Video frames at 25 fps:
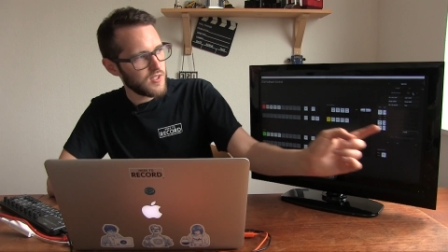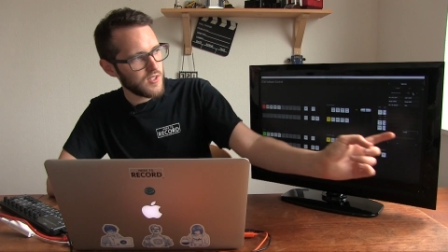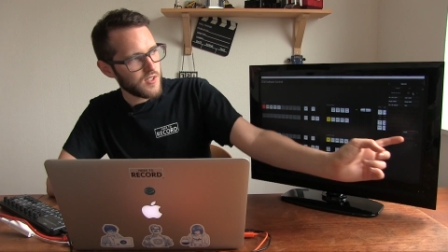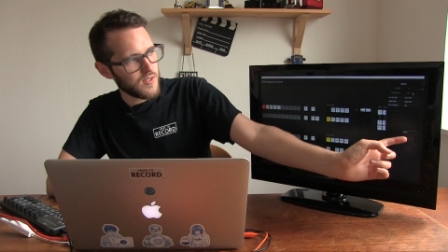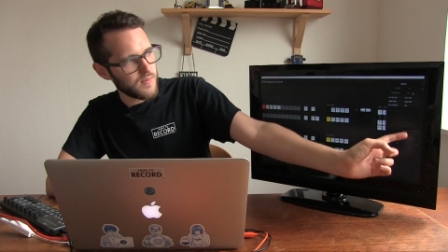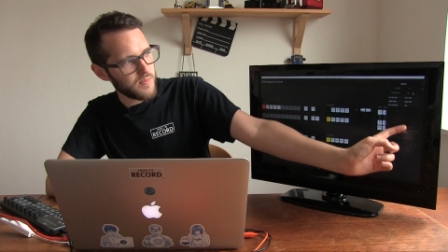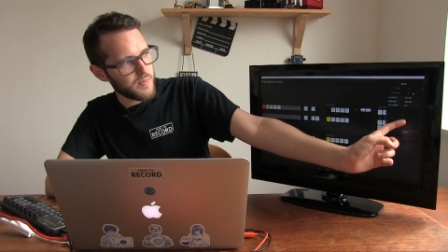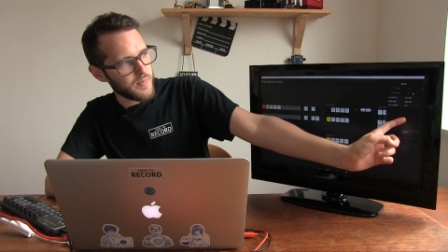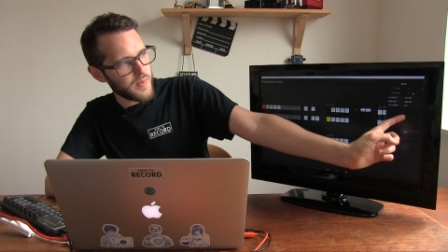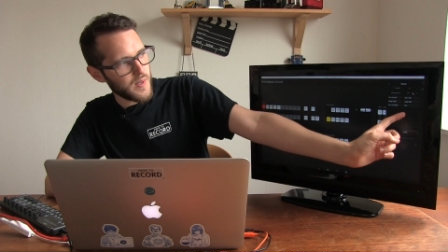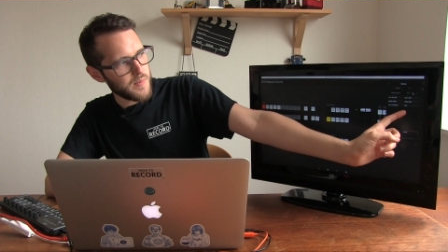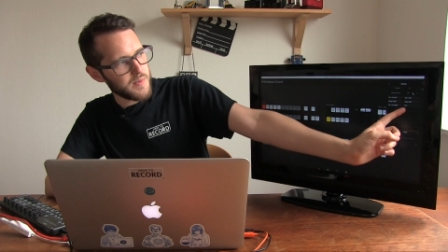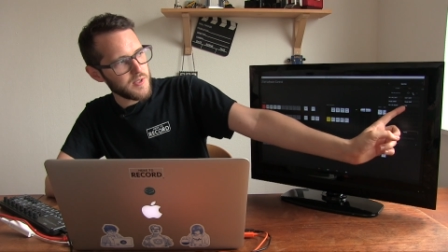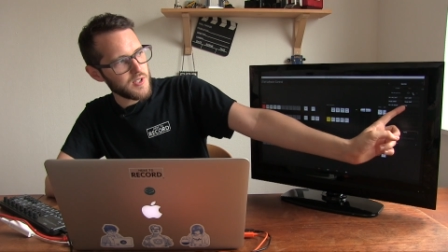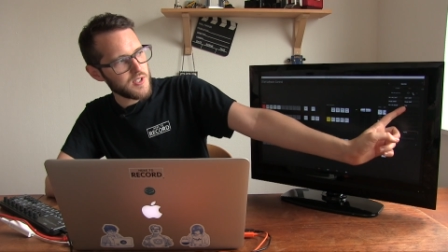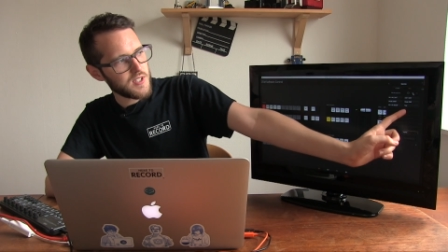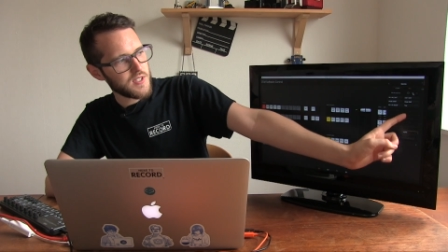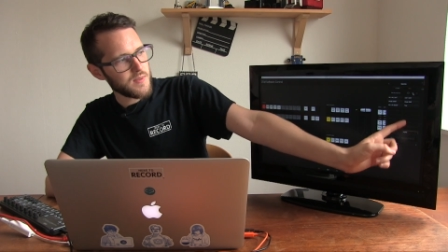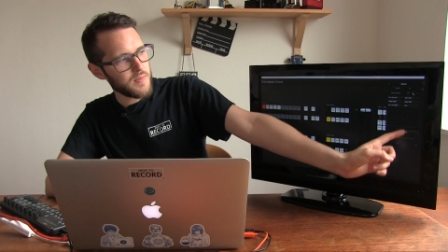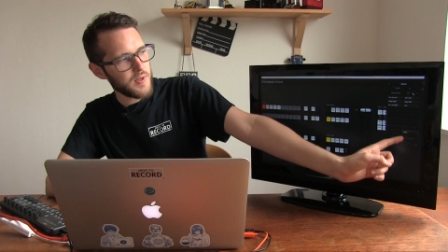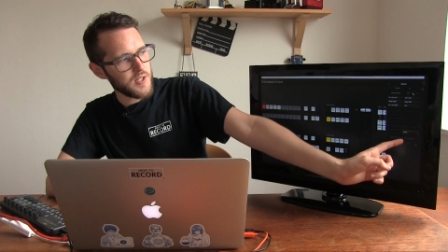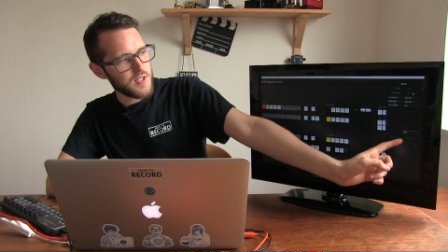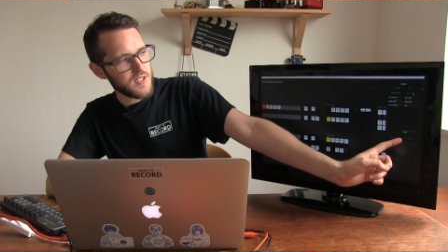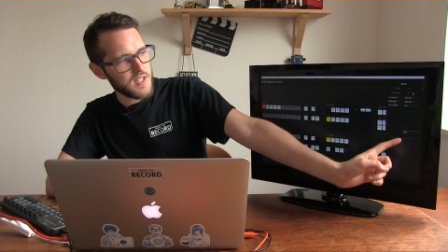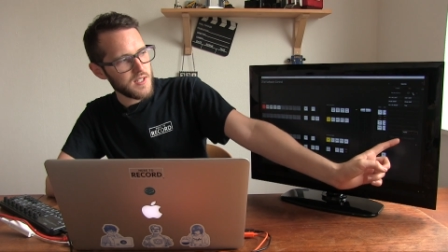You can probably just
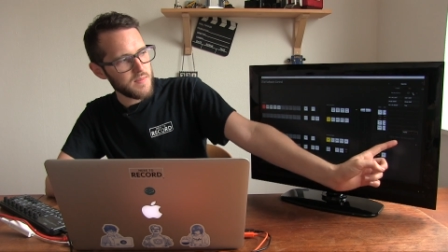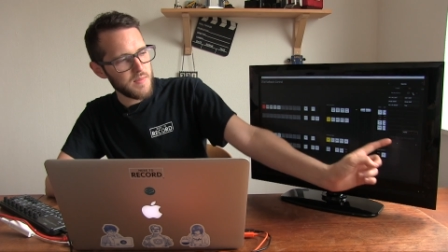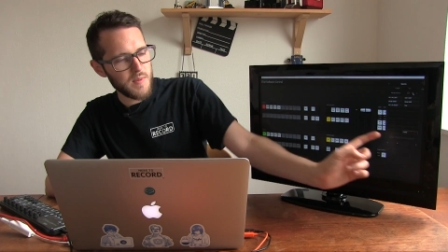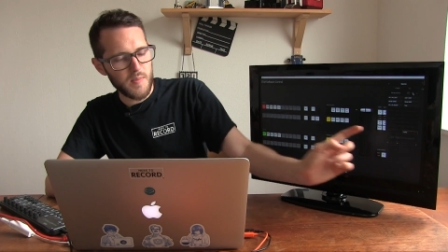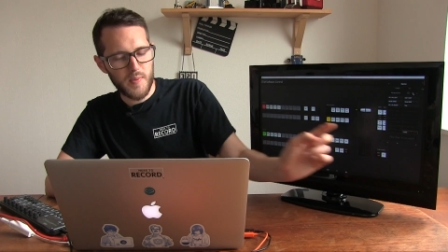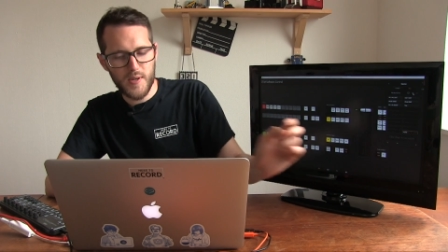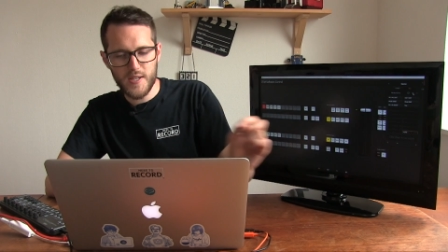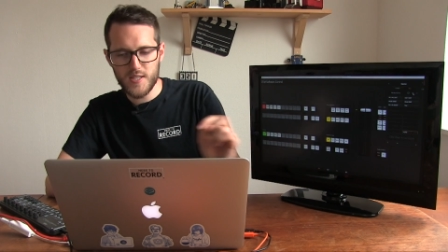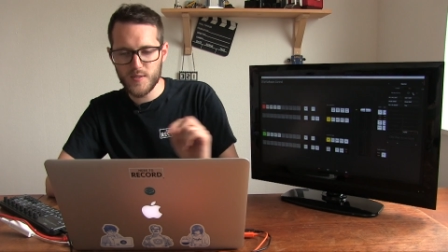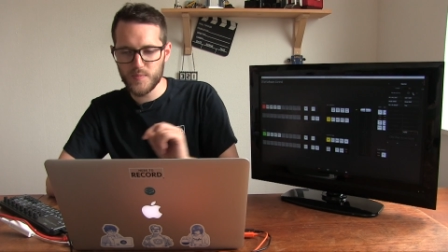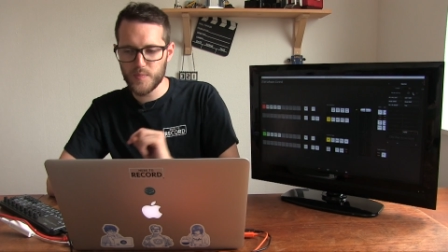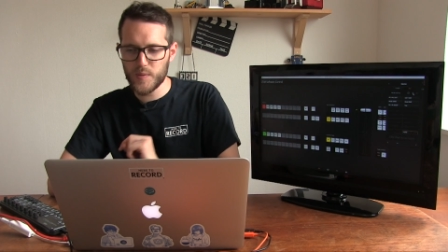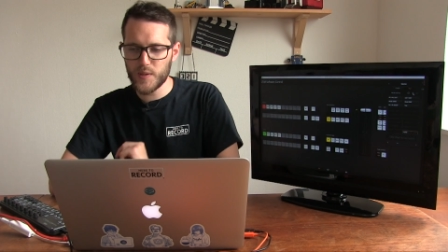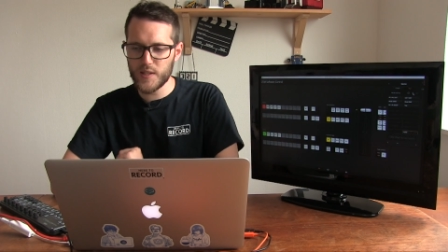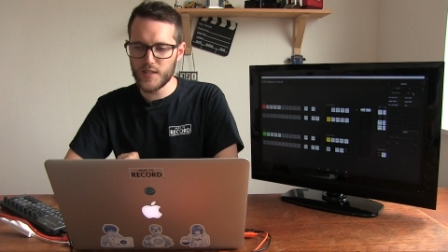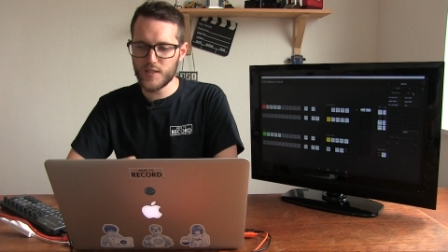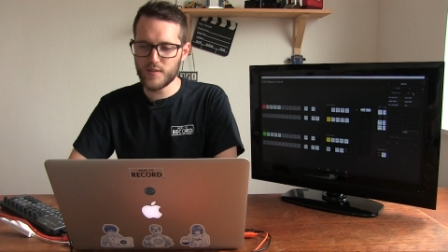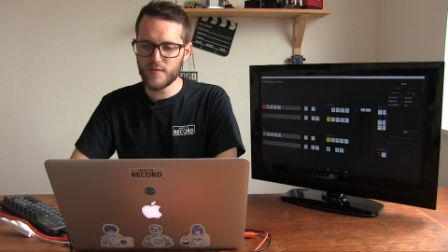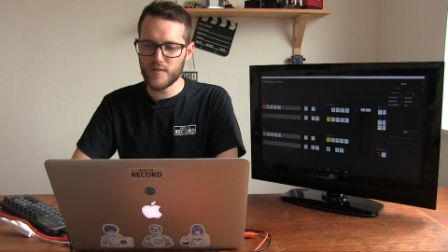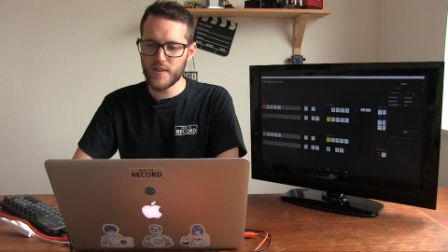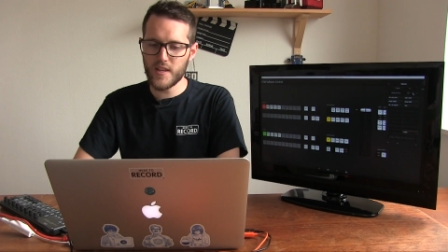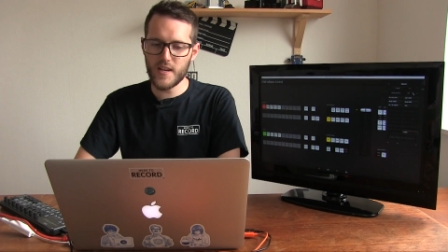about see me pressing play over